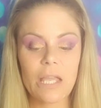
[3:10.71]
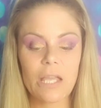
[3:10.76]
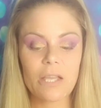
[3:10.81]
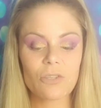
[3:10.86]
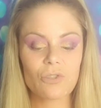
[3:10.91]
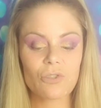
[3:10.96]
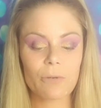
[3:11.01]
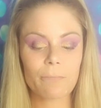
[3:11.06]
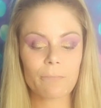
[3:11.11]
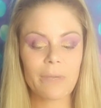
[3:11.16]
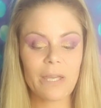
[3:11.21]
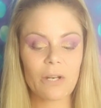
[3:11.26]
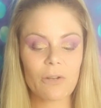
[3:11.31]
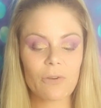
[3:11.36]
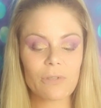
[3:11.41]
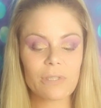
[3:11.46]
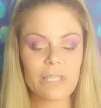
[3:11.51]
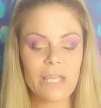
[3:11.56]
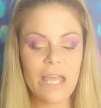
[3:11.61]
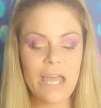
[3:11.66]

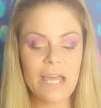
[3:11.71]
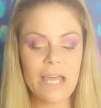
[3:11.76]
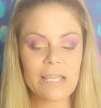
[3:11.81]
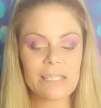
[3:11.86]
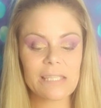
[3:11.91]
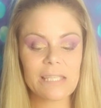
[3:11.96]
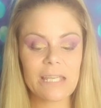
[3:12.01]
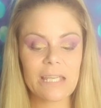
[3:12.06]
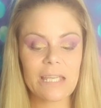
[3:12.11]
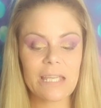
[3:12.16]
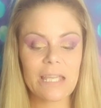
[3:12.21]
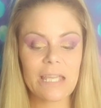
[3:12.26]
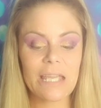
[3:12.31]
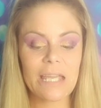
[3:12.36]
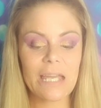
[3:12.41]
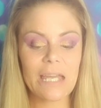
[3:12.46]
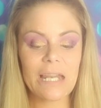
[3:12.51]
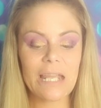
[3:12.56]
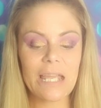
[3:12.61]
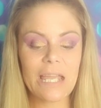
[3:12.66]
Instrumental test,
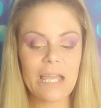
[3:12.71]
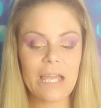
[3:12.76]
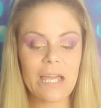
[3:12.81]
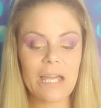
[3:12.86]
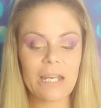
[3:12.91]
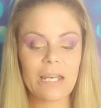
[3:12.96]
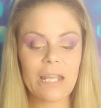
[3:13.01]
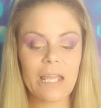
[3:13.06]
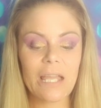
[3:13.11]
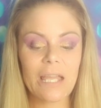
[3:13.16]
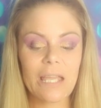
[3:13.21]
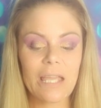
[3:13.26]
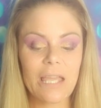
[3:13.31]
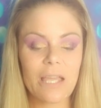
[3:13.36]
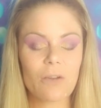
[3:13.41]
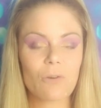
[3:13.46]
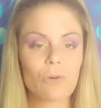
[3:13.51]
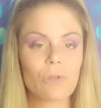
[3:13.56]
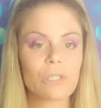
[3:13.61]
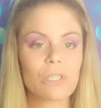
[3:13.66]
NN
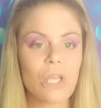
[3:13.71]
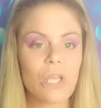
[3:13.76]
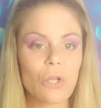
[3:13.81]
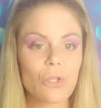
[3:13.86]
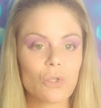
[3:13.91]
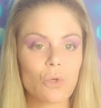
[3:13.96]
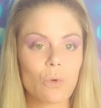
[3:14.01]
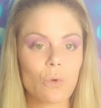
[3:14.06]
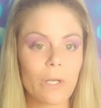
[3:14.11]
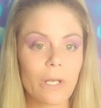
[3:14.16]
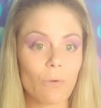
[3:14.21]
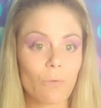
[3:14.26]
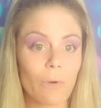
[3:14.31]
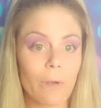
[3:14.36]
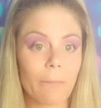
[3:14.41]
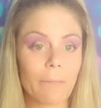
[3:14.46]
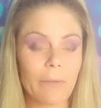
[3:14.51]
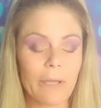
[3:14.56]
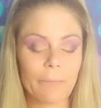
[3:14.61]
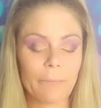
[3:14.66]
equals 20
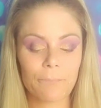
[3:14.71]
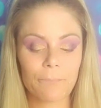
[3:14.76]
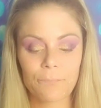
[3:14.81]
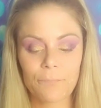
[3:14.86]
women.